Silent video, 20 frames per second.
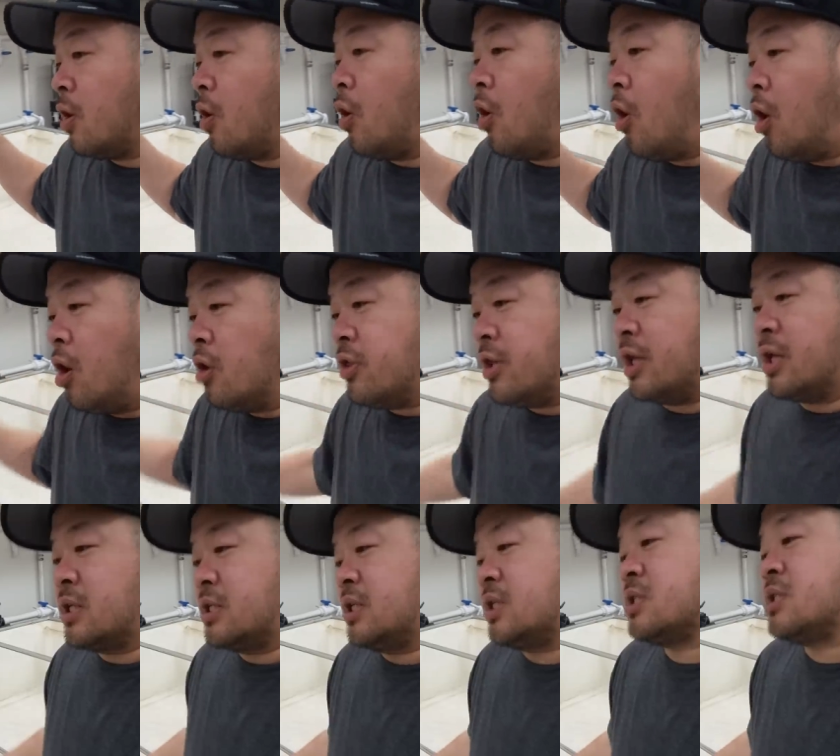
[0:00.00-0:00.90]
all the
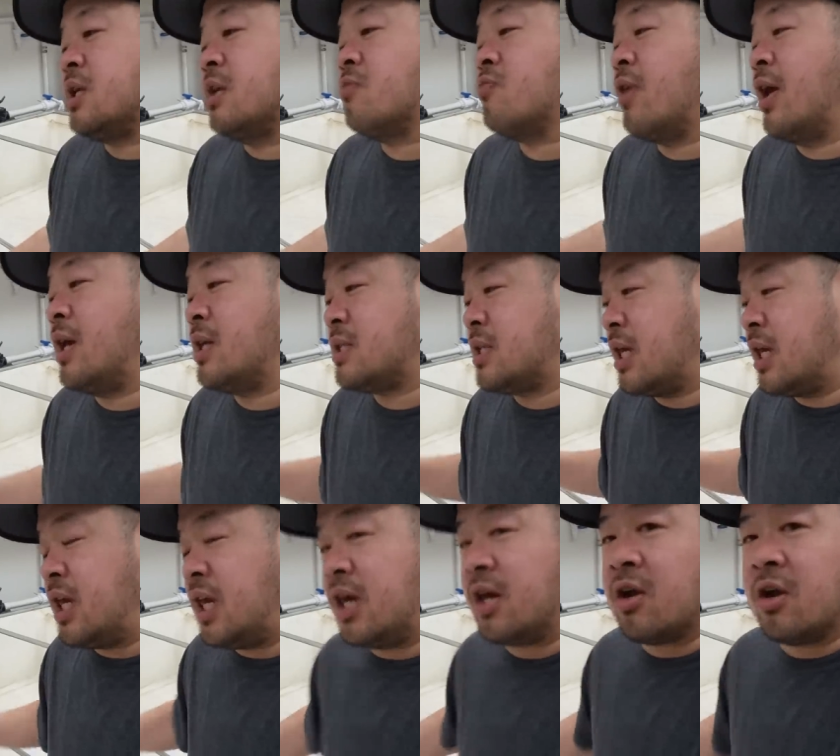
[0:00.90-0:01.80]
existing rays
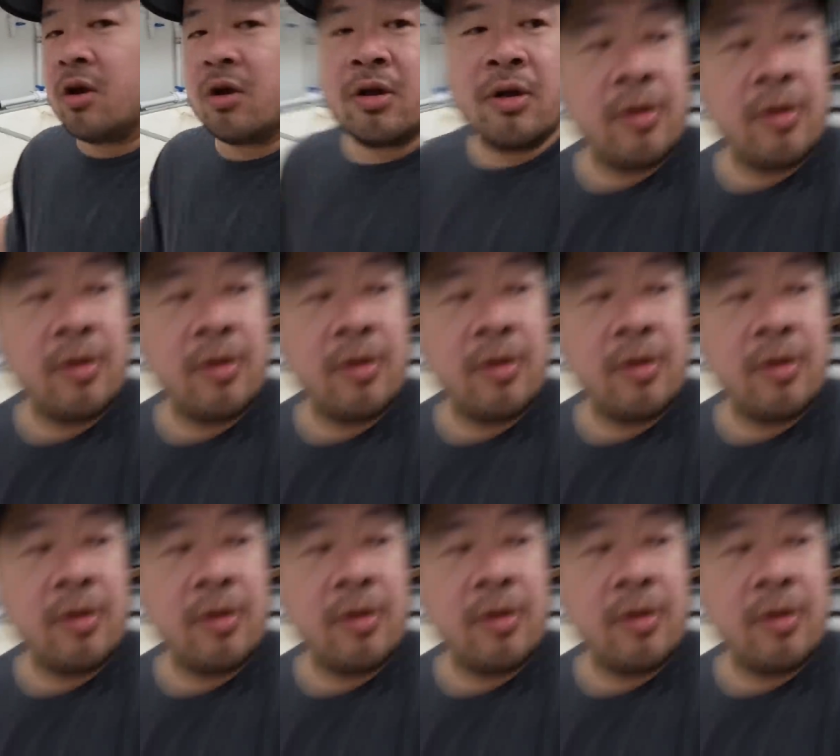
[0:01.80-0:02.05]
here